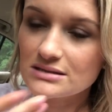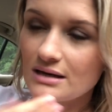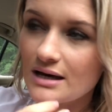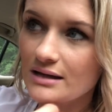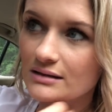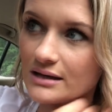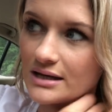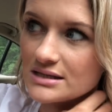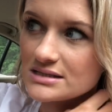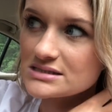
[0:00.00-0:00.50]

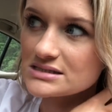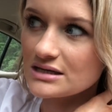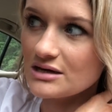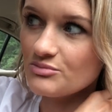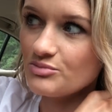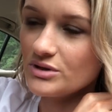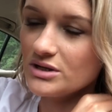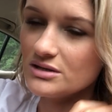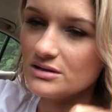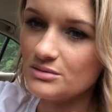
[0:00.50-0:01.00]
I like,
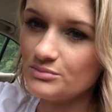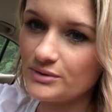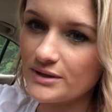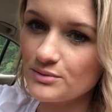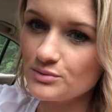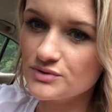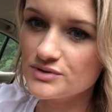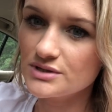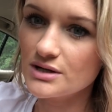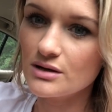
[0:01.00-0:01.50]
slept in it and then
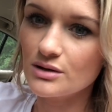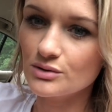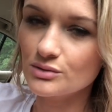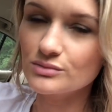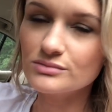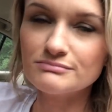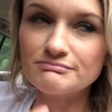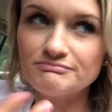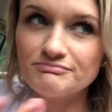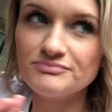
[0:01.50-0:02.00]
played with the
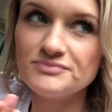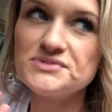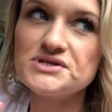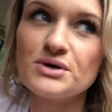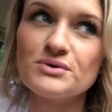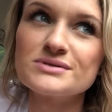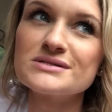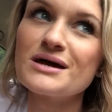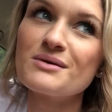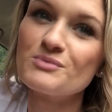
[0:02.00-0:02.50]
dog.
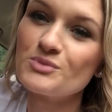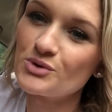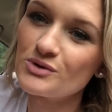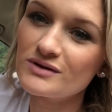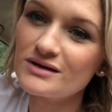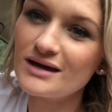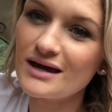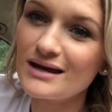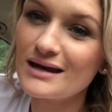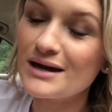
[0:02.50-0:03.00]
So, it was, like, more
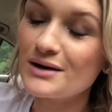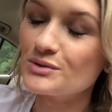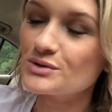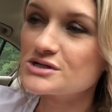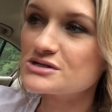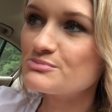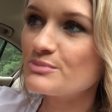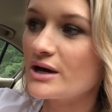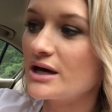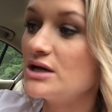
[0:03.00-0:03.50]
than 8
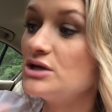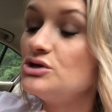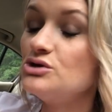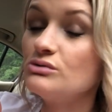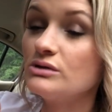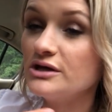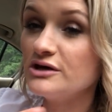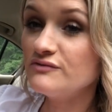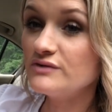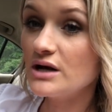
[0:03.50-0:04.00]
hours. But
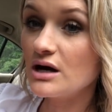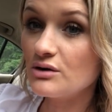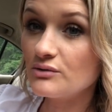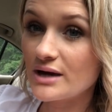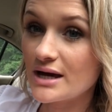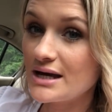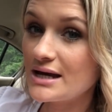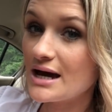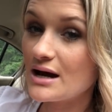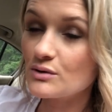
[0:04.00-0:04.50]
you leave it
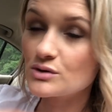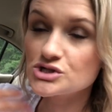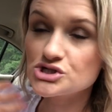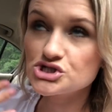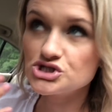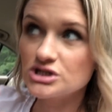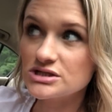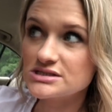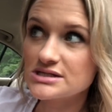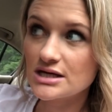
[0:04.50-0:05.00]
on 8 hours
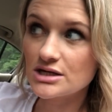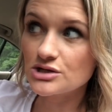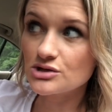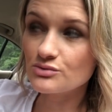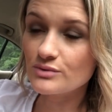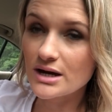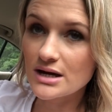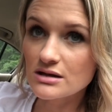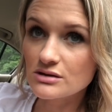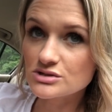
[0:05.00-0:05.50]
just like
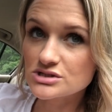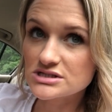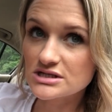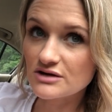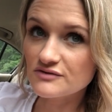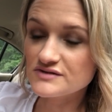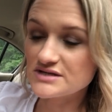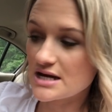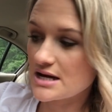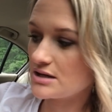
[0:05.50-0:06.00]
your regular
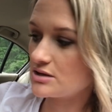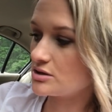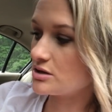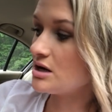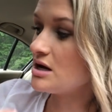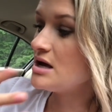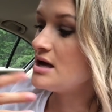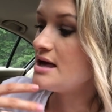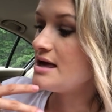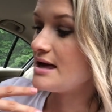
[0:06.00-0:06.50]
self-tanner.